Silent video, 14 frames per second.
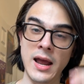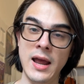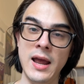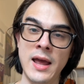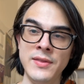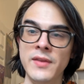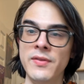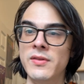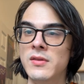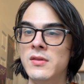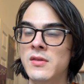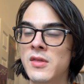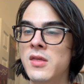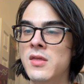And
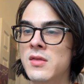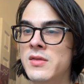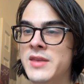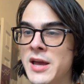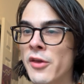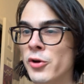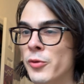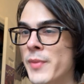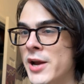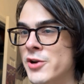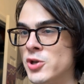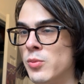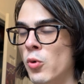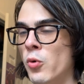then the other
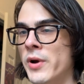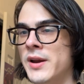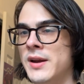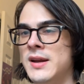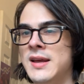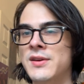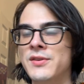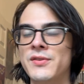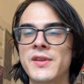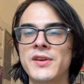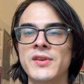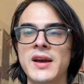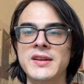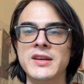major point is
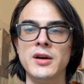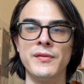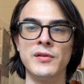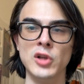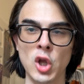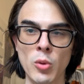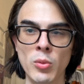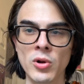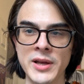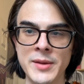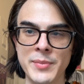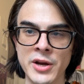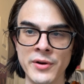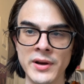this idea of global
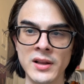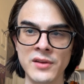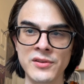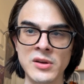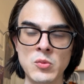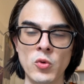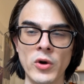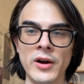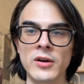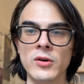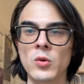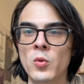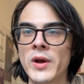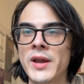imperialism, where
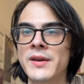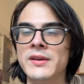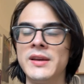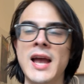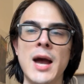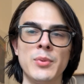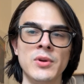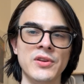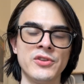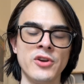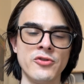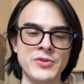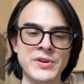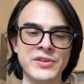when capitalist
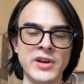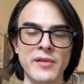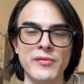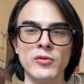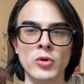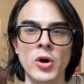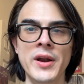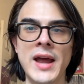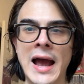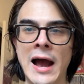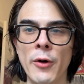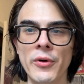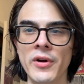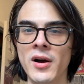countries kind of run
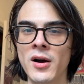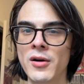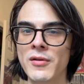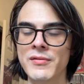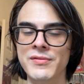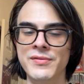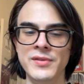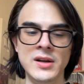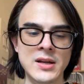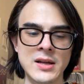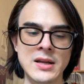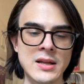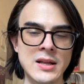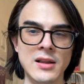out of
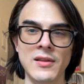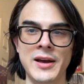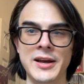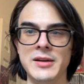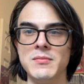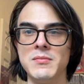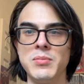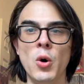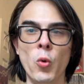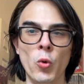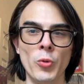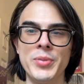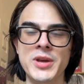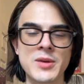like
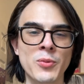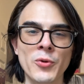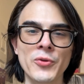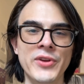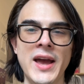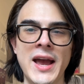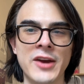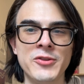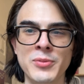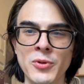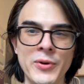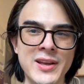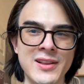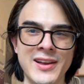poor people to
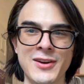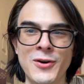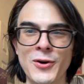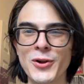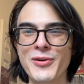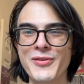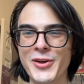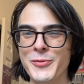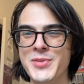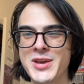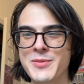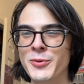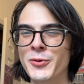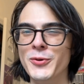exploit, like all of their
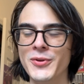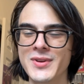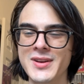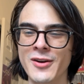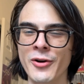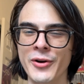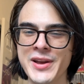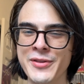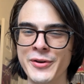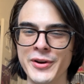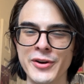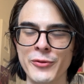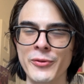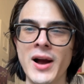people are either
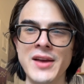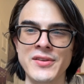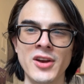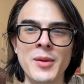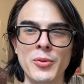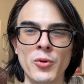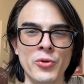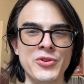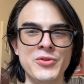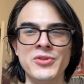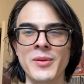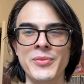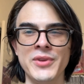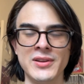going to rise up or do
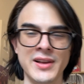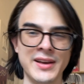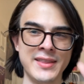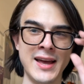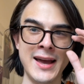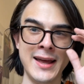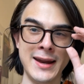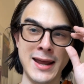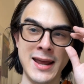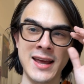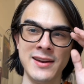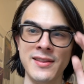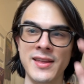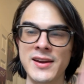something like that,
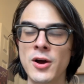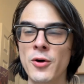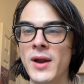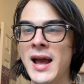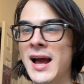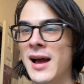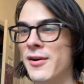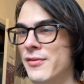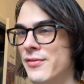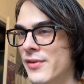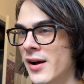and they don't have